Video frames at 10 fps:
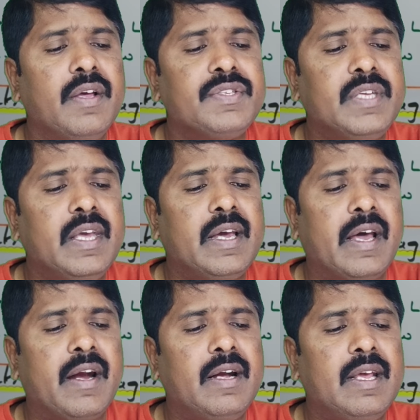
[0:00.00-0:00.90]
See
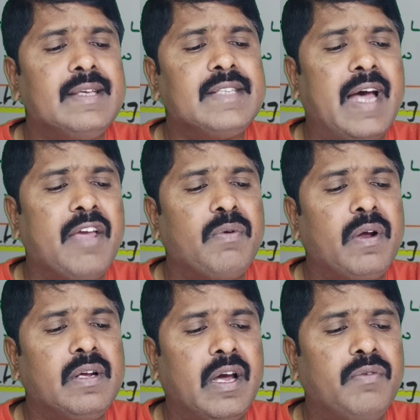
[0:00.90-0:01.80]
current is
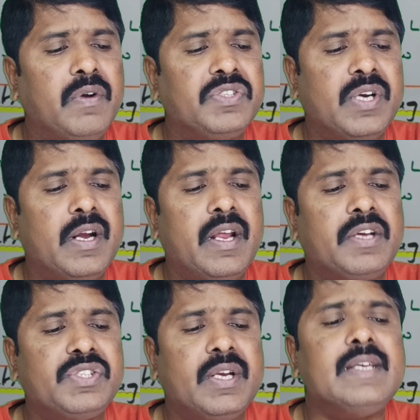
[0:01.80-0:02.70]
I1, conventional
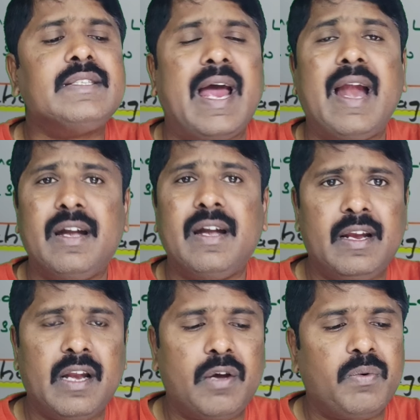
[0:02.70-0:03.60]
direction is
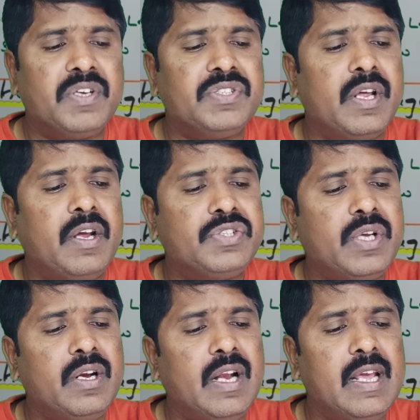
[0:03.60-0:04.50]
anti-clockwise
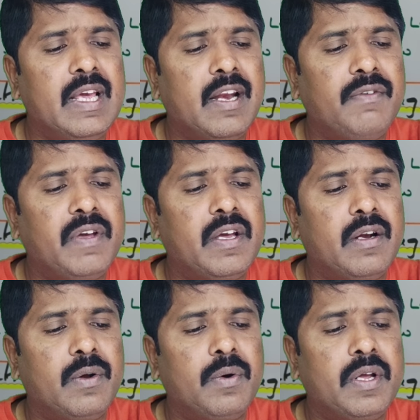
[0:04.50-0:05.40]
direction. Clearly we
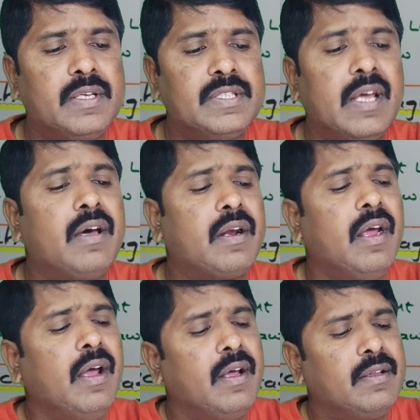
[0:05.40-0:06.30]
can notice
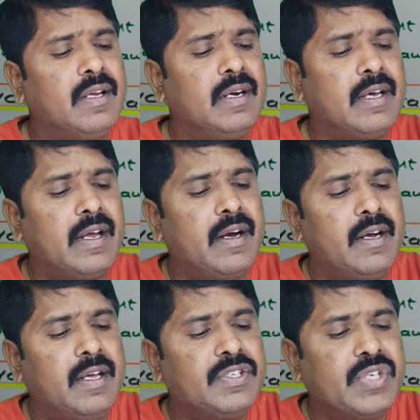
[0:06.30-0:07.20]
here that
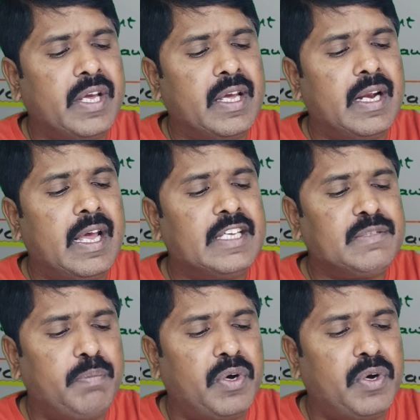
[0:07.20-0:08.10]
current is taken
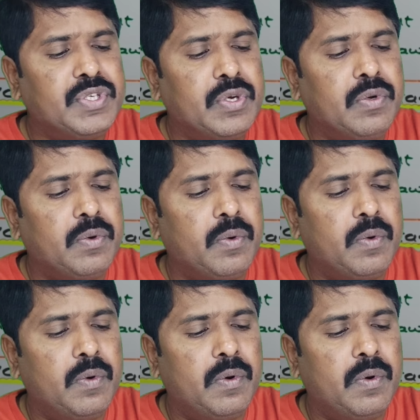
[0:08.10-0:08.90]
as positive.